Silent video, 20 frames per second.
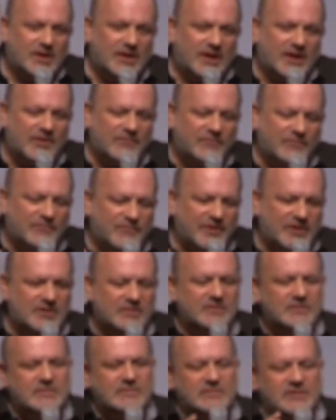I
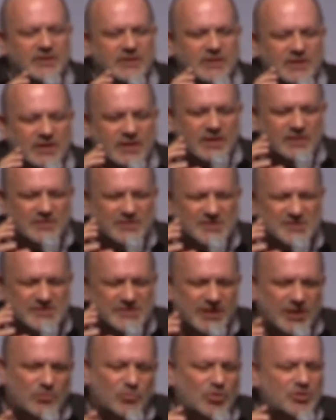felt that I
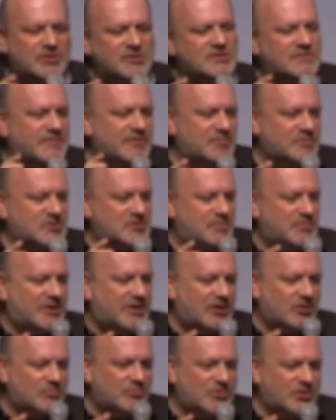understand what this film is about,